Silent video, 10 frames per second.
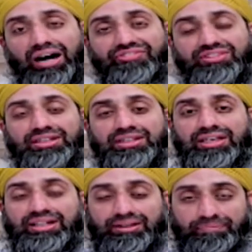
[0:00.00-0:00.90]
after
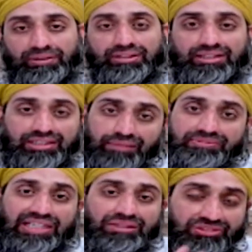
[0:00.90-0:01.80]
milk
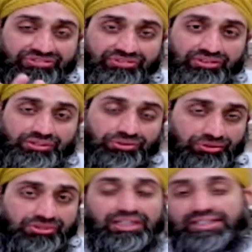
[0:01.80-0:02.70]
comes out of
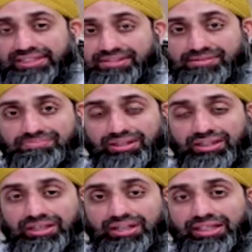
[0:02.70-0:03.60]
those udders.
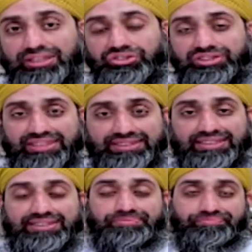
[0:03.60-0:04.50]
So this
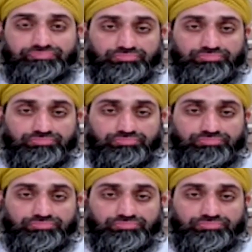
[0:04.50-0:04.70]
is